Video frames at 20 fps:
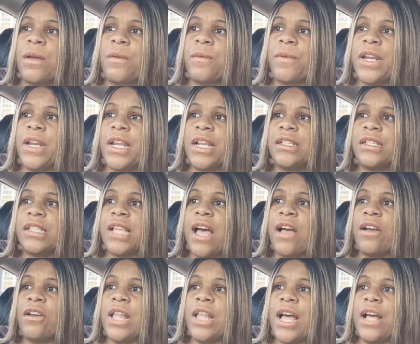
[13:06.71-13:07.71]
We did
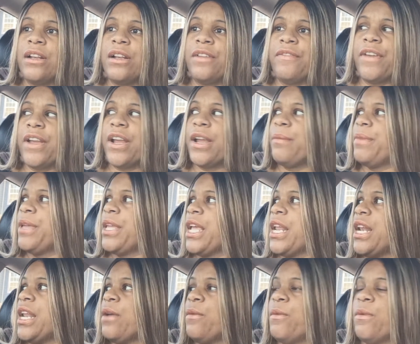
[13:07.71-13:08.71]
SoundCloud in the very
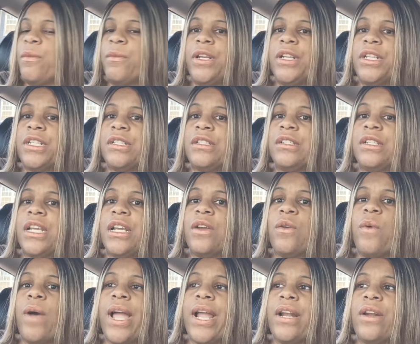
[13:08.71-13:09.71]
beginning when we just didn't
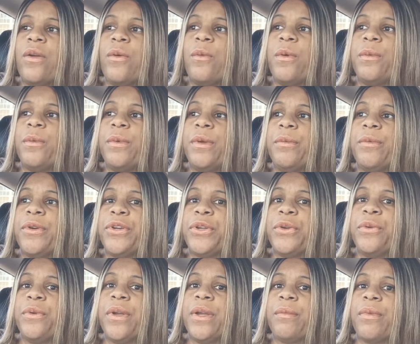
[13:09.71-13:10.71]
quite know what we were
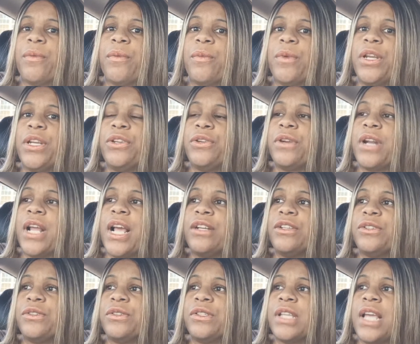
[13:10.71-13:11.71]
doing, but we do not
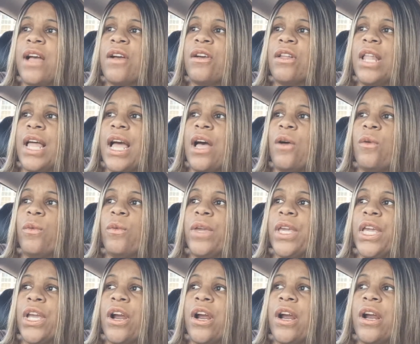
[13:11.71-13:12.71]
do SoundCloud.
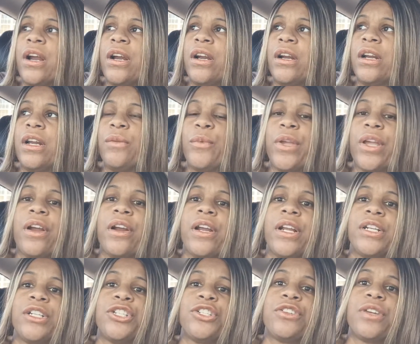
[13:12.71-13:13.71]
We are
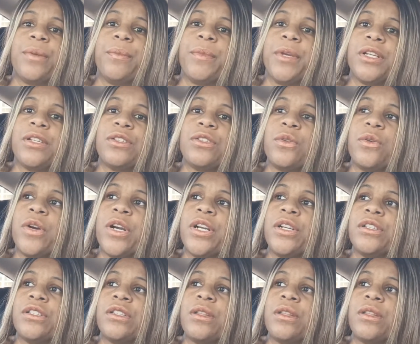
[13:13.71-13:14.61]
in streaming stores.